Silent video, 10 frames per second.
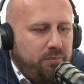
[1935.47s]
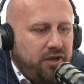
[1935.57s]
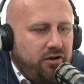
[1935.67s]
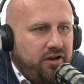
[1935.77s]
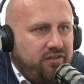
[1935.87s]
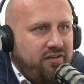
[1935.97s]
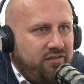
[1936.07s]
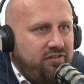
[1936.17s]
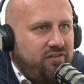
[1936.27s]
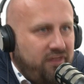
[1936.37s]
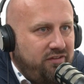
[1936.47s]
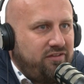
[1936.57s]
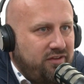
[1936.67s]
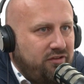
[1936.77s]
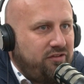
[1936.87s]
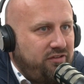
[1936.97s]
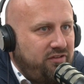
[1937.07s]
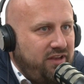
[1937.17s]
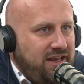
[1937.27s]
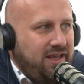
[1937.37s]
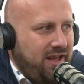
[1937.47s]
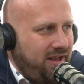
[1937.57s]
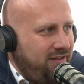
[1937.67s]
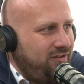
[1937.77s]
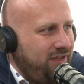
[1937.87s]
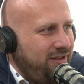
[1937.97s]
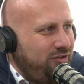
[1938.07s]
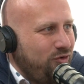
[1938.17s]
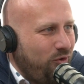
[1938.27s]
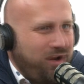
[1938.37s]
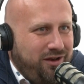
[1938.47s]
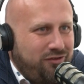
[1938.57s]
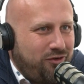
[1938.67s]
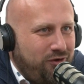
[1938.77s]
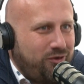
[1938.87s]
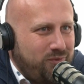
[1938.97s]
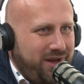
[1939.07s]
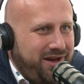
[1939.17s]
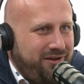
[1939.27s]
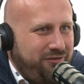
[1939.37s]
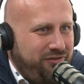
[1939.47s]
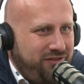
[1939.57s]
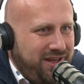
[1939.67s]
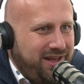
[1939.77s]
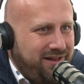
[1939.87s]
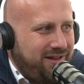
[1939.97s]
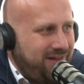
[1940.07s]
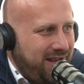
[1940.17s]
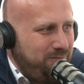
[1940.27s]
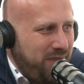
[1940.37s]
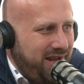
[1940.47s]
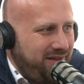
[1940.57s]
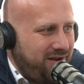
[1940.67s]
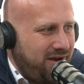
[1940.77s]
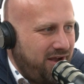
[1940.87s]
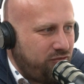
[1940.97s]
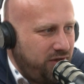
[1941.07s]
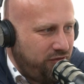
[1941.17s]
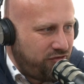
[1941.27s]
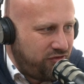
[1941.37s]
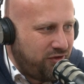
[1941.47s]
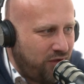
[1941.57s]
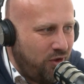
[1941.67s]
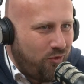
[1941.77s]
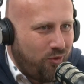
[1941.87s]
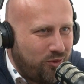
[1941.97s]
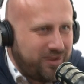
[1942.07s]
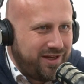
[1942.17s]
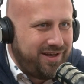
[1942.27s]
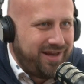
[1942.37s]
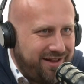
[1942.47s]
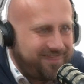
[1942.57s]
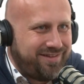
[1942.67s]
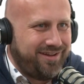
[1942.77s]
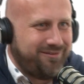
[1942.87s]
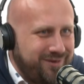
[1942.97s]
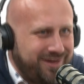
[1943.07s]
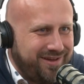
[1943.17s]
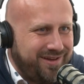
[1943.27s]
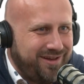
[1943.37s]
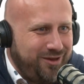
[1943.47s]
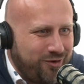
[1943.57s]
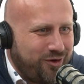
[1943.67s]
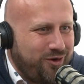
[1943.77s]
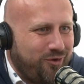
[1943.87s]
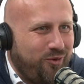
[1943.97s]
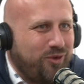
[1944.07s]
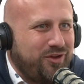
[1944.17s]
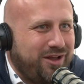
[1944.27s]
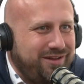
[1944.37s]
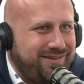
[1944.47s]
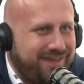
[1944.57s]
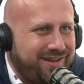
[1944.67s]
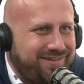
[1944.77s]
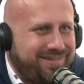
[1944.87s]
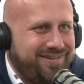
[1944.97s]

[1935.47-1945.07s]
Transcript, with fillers: bitterness is is still seeking. It's it's yeah. your internal way of seeking that they pay the cost, right? You're still right. holding it against them. Yeah, you're so going to hold on to this. So